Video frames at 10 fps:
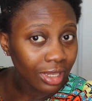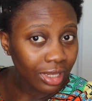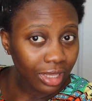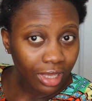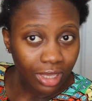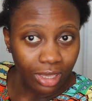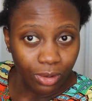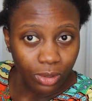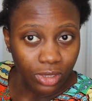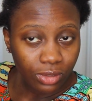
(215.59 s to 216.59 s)
like here I'll
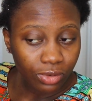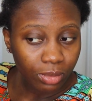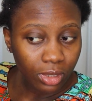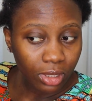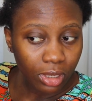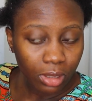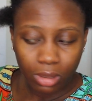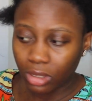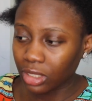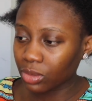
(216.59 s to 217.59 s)
cut it from here
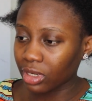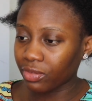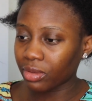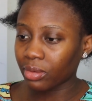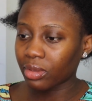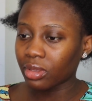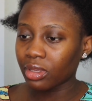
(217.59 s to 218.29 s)
because that's what I feel